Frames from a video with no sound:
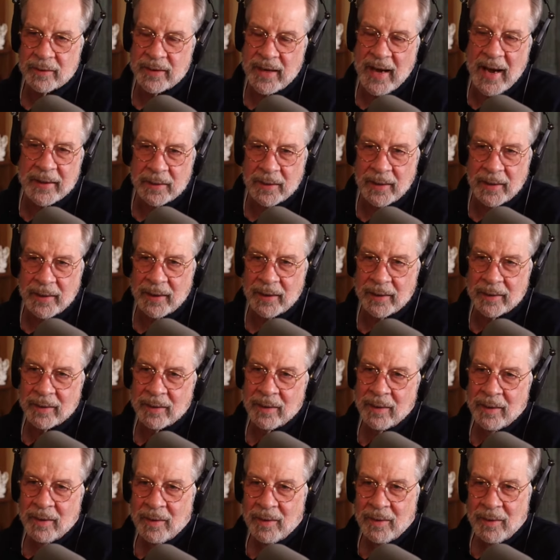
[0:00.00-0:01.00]
Cadillac,
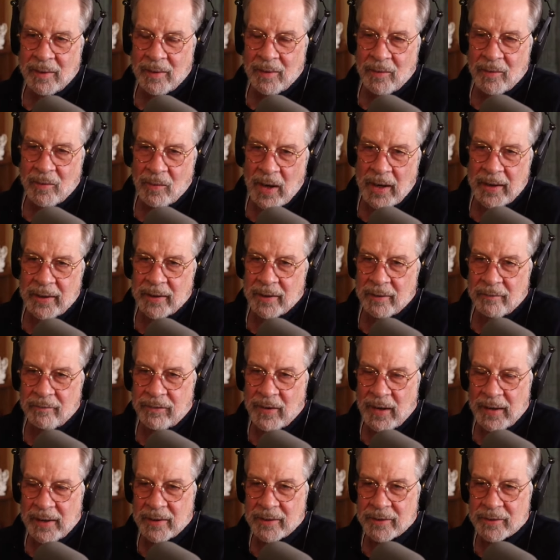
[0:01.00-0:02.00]

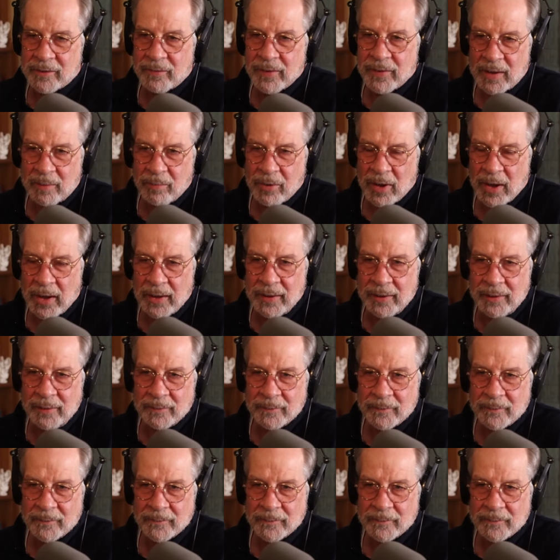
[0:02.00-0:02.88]
fires Rick Bright,